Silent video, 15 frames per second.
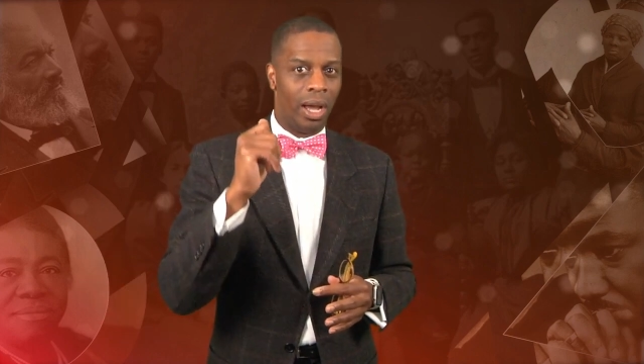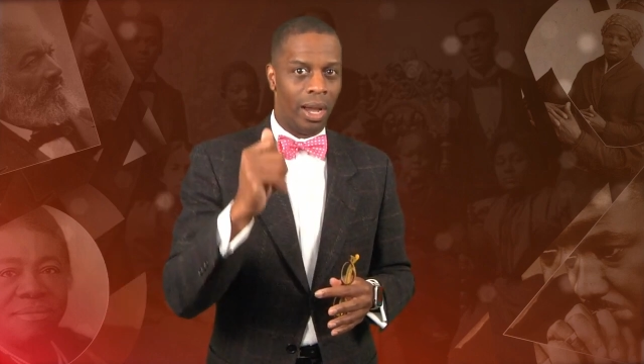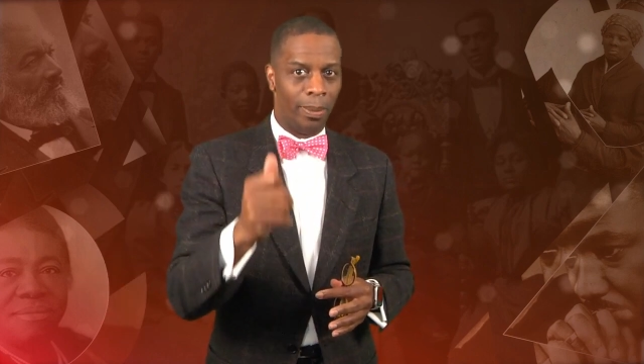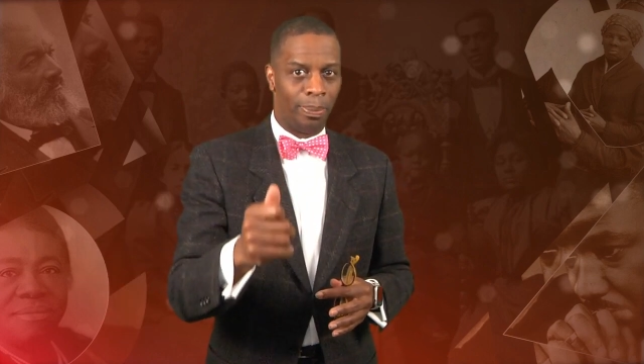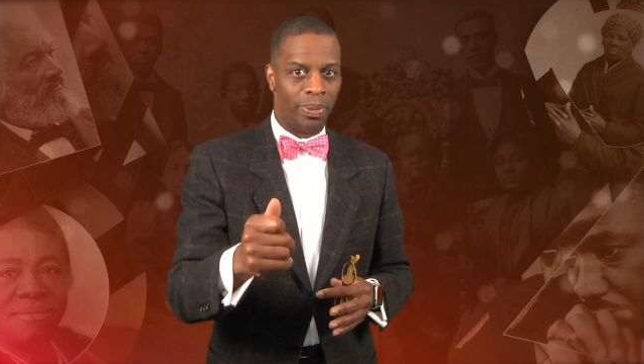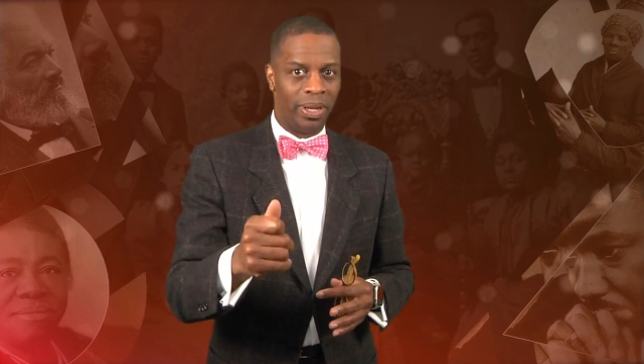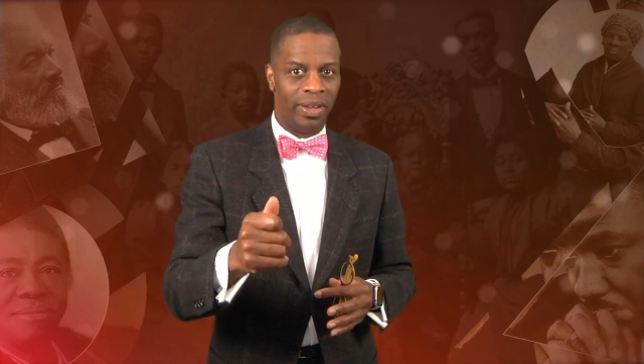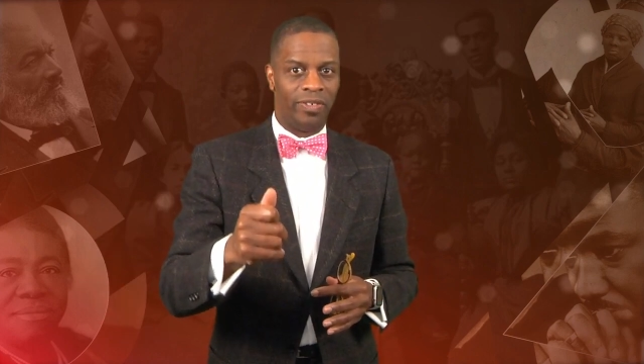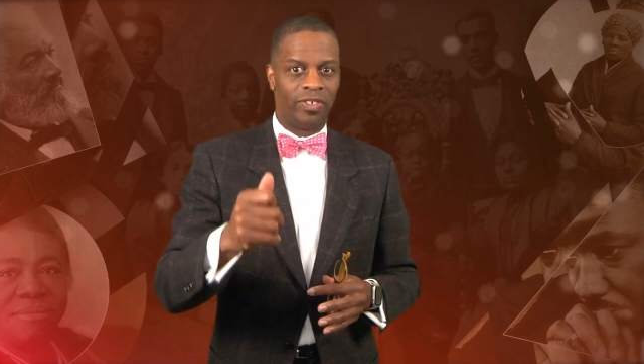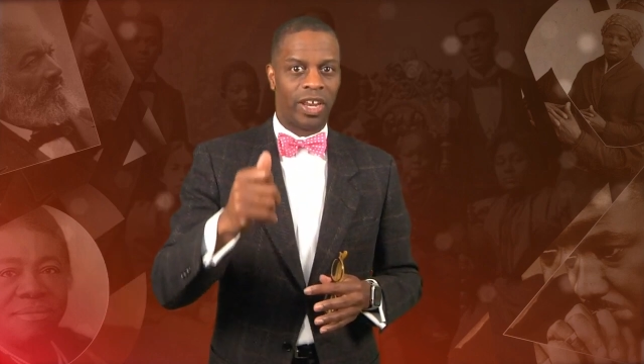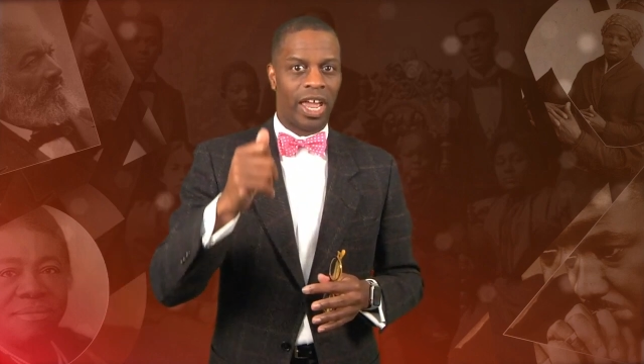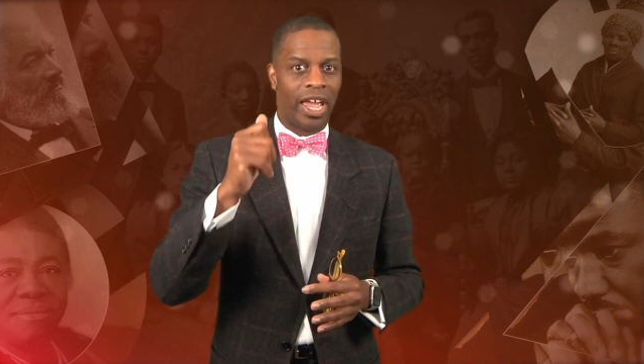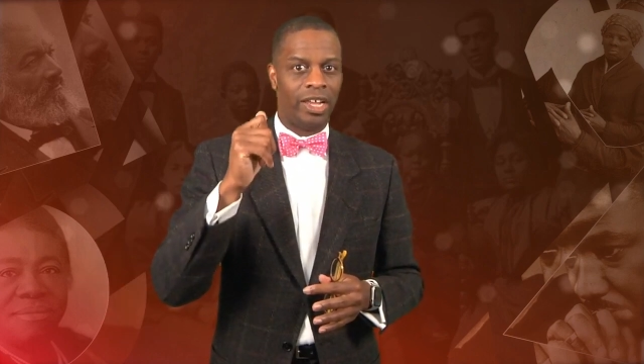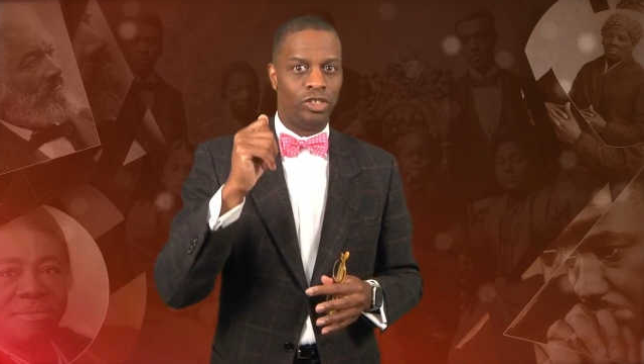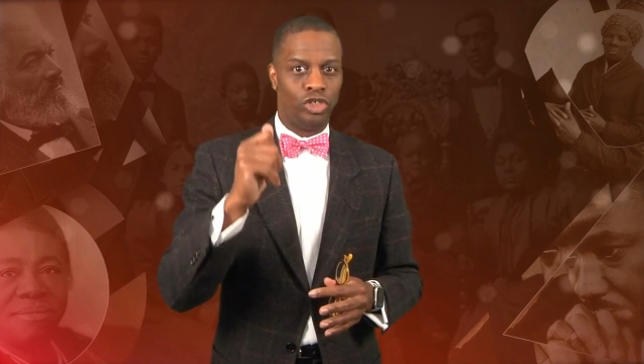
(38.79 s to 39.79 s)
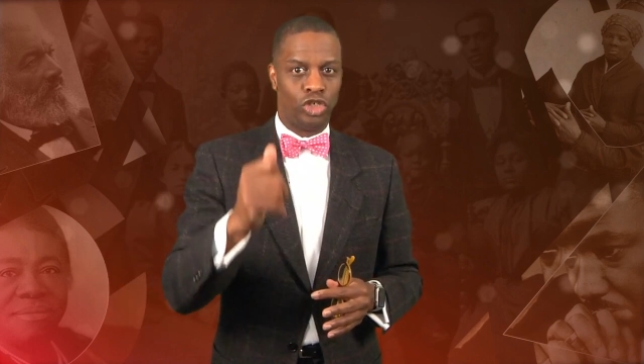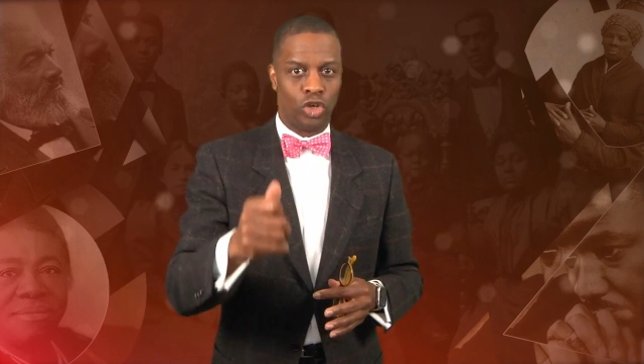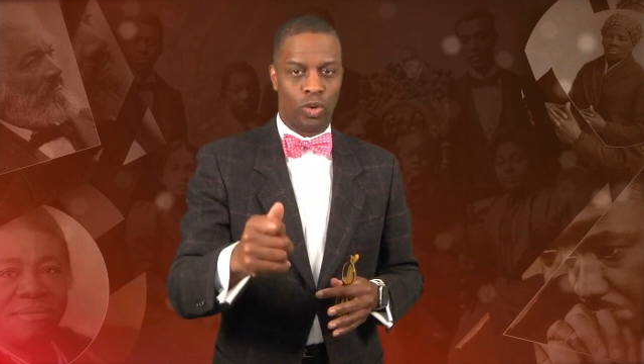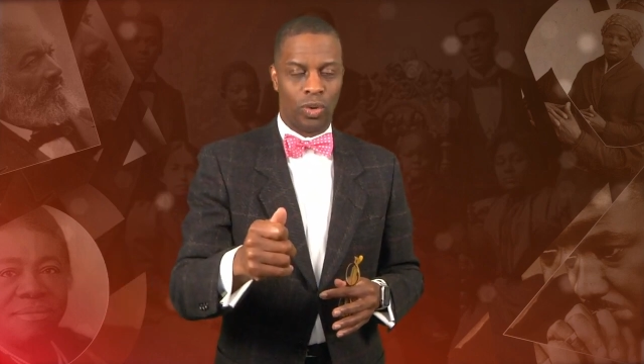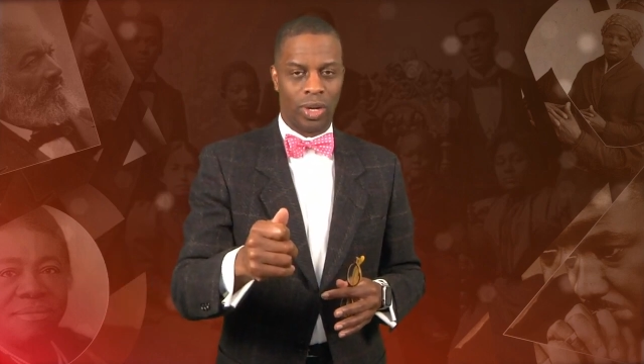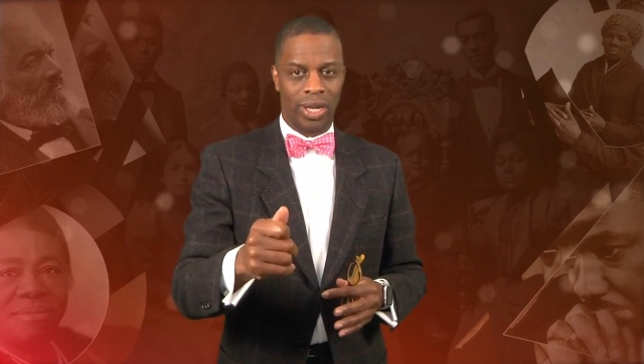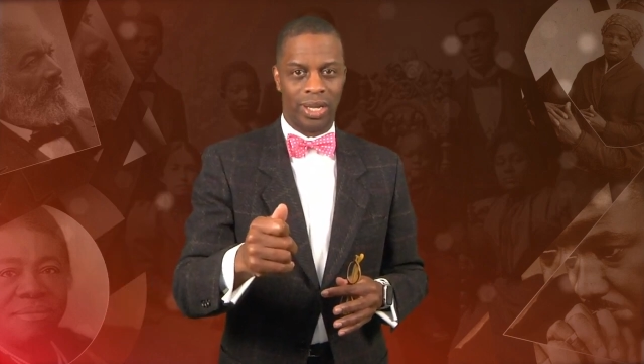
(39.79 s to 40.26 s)
uplift, and
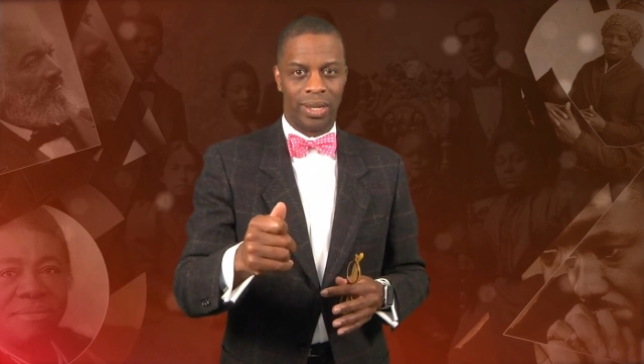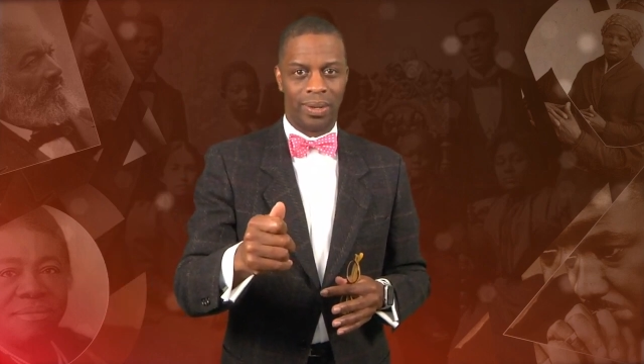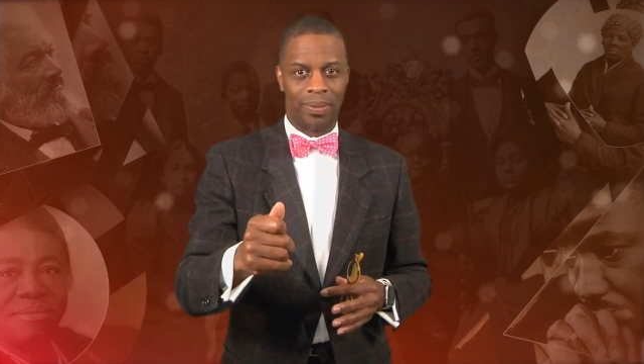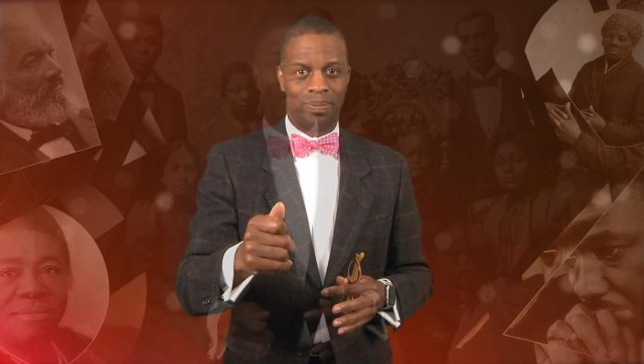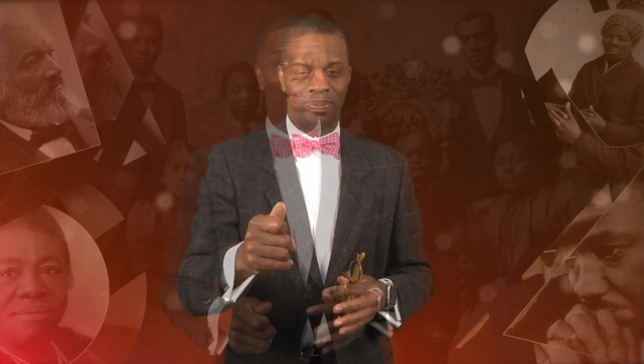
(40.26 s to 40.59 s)
joy.